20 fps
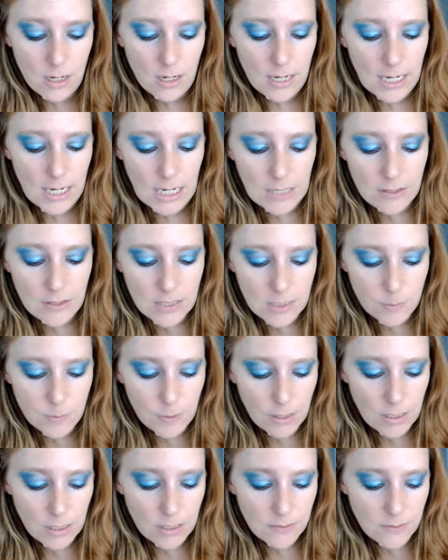In this
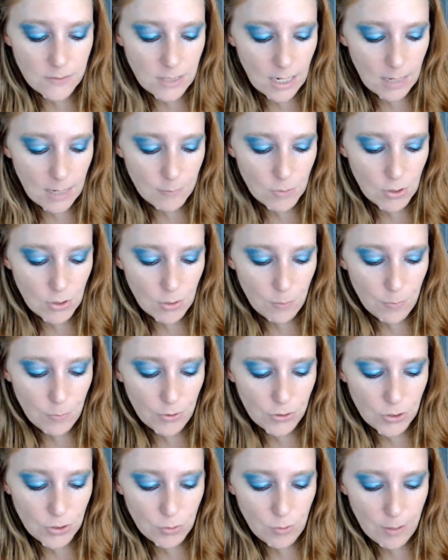period of time, you can
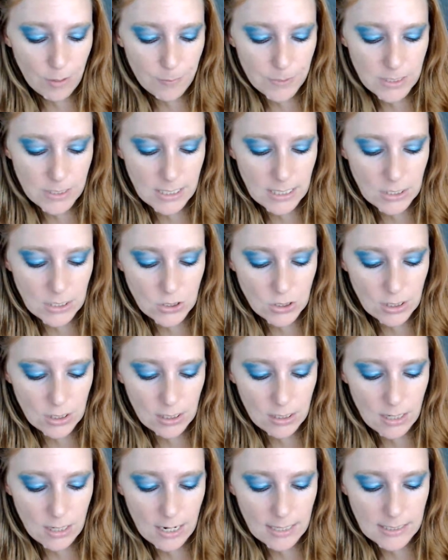build your
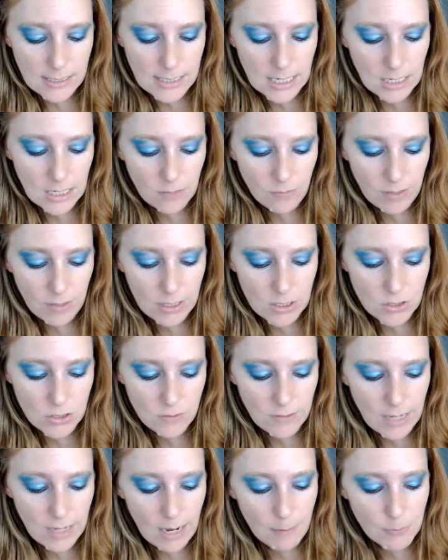reputation and take advantage of
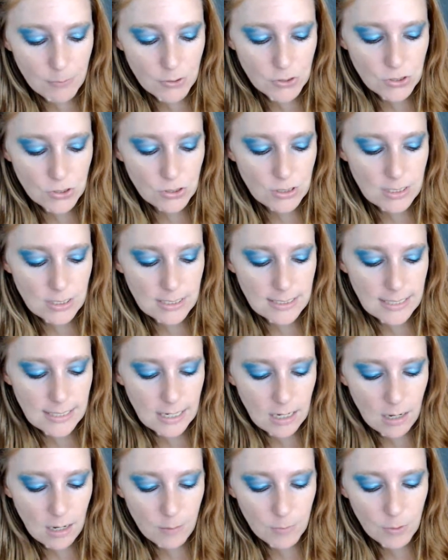the opportunities
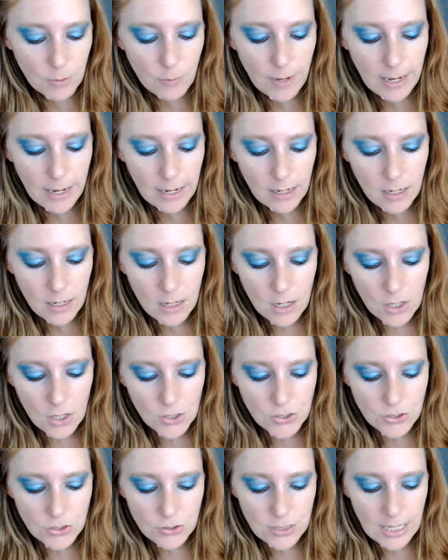that come your way.
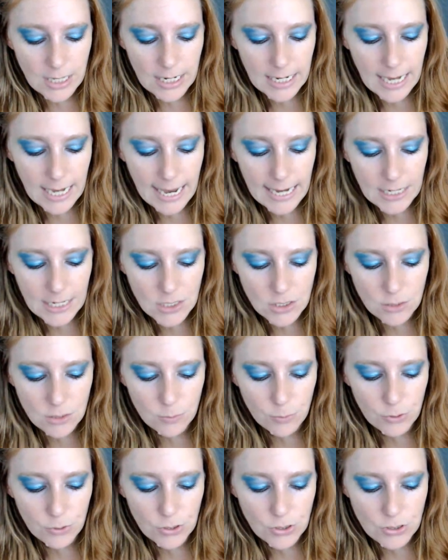So take action,
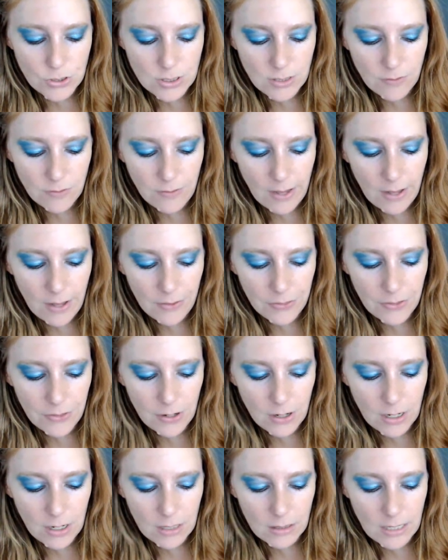put yourself out
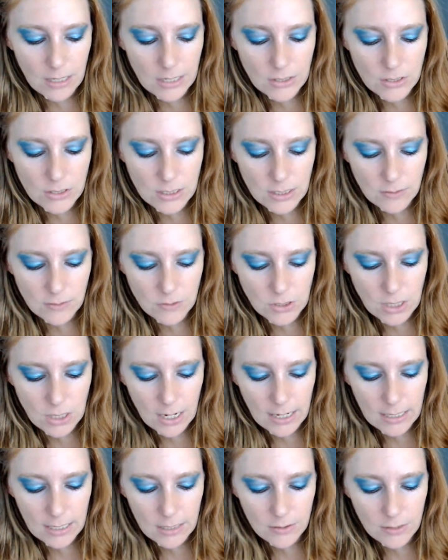there, and let yourself
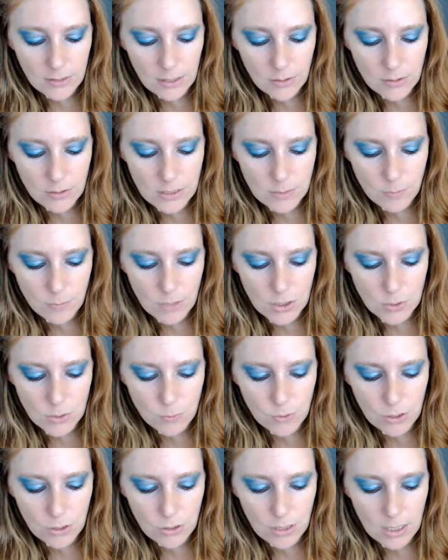shine. There is much
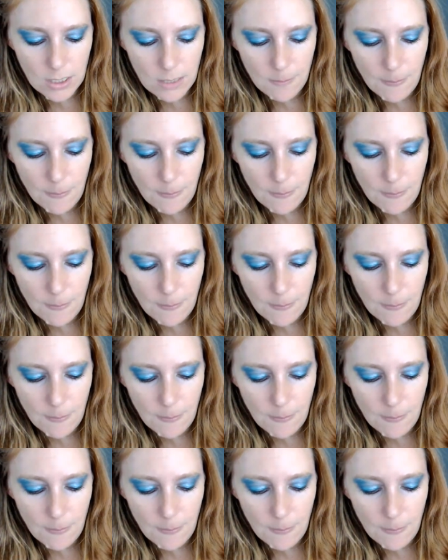beauty